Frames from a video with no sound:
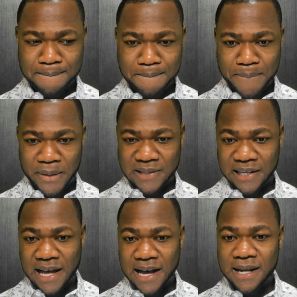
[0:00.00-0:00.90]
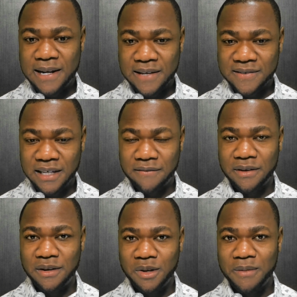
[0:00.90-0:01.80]
Because God has given
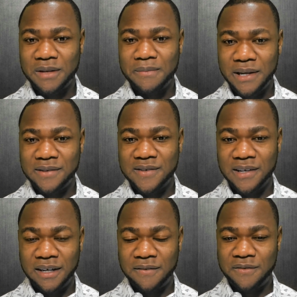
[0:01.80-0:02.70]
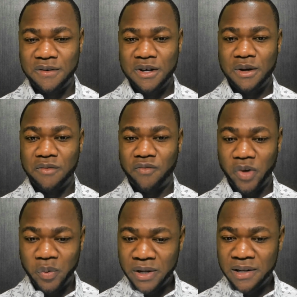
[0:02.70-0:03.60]
human beings the gift of free
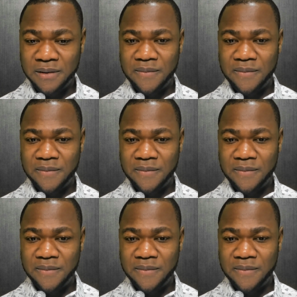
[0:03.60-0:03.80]
will.